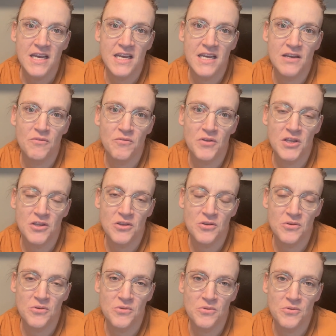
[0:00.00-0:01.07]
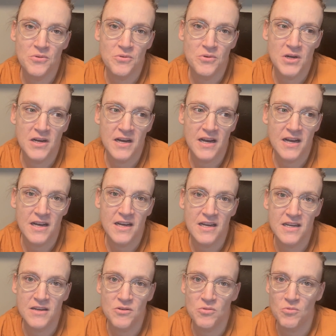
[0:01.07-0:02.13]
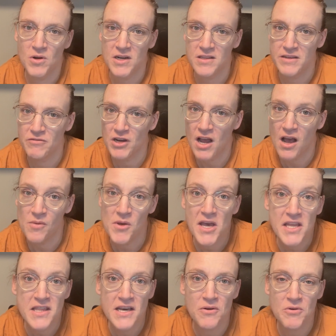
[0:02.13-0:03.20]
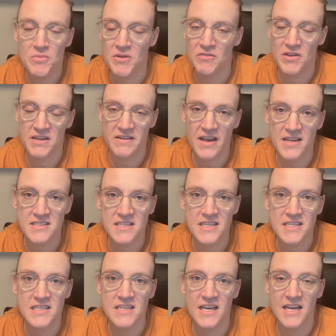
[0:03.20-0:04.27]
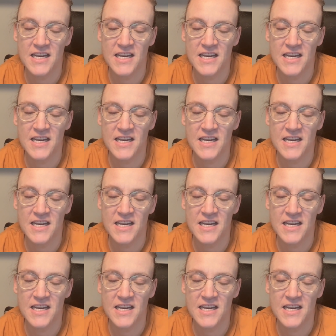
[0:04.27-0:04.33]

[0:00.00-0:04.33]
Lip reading: If you want to leave a comment, that would be fantastic.